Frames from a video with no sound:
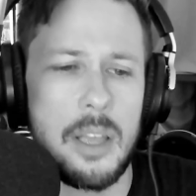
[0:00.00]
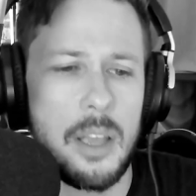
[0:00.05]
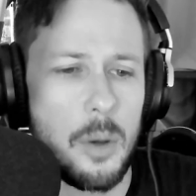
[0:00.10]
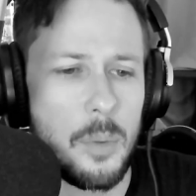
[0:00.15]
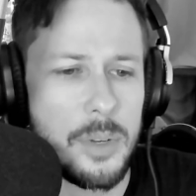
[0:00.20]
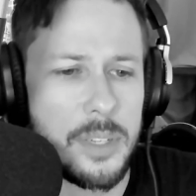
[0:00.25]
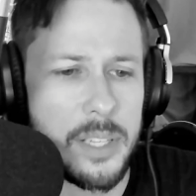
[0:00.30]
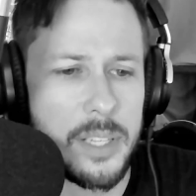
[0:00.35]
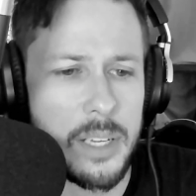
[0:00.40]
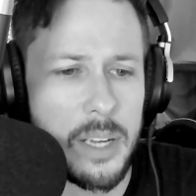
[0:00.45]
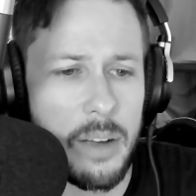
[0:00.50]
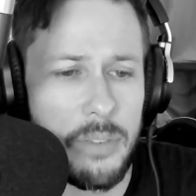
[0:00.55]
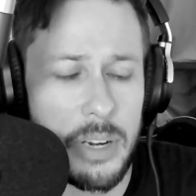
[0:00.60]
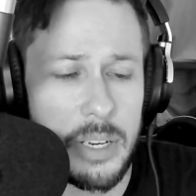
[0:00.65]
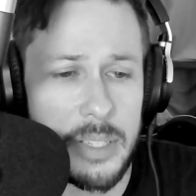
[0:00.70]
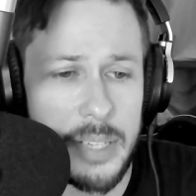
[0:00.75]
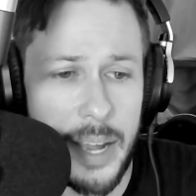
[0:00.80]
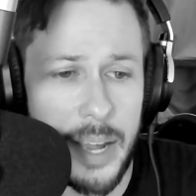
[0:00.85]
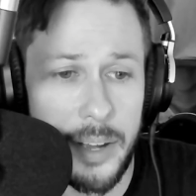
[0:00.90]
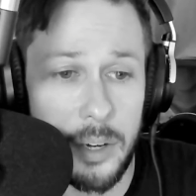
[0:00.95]
wins the
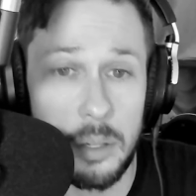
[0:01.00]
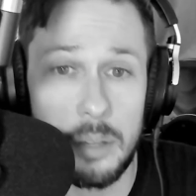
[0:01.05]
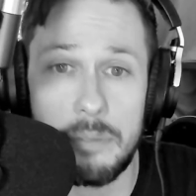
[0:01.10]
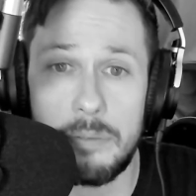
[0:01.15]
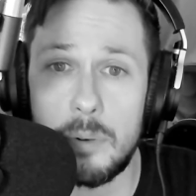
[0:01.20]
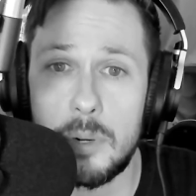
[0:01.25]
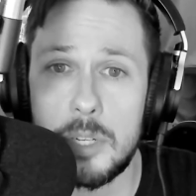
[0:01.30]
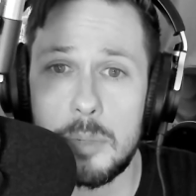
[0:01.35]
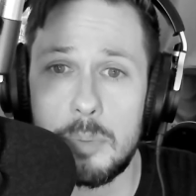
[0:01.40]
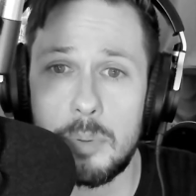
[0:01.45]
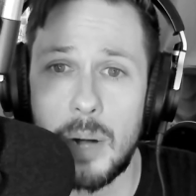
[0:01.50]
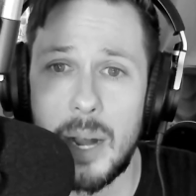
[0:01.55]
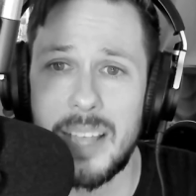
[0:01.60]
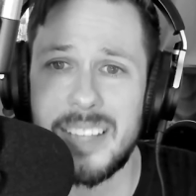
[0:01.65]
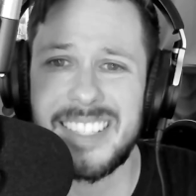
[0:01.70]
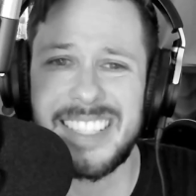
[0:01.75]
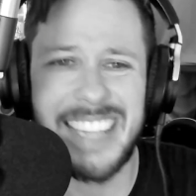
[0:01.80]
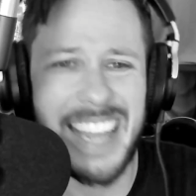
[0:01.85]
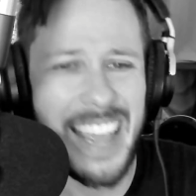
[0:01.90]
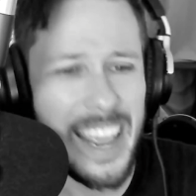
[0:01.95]
coveted title of First
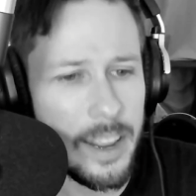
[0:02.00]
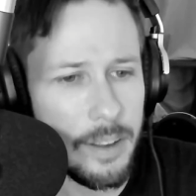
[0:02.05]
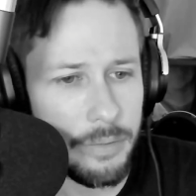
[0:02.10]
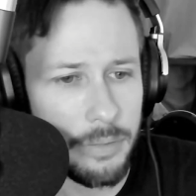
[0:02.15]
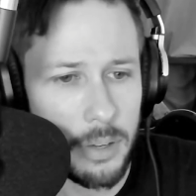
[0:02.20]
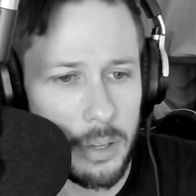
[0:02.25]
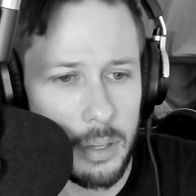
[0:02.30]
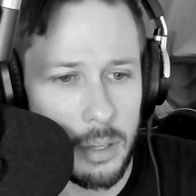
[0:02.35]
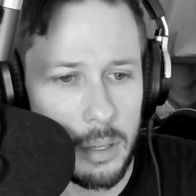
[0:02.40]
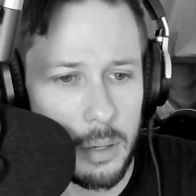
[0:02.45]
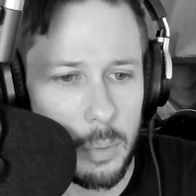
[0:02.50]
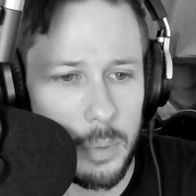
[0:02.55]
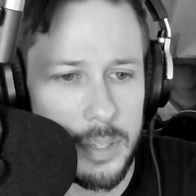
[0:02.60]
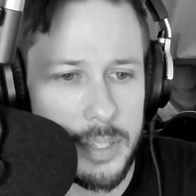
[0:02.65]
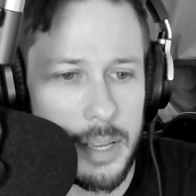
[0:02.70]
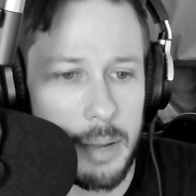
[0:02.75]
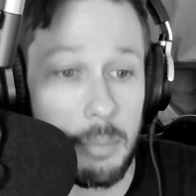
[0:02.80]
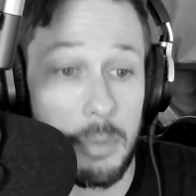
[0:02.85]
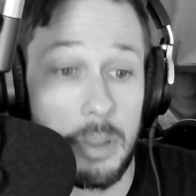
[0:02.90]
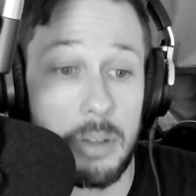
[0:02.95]
Prize. Dave, what does
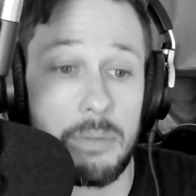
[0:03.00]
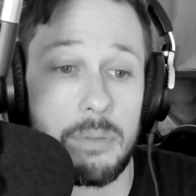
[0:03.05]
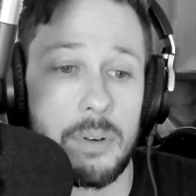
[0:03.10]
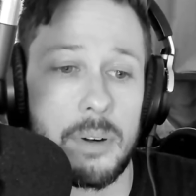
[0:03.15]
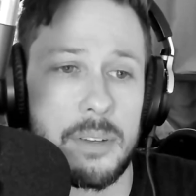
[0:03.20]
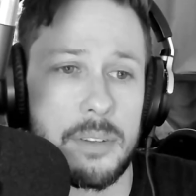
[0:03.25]
that mean for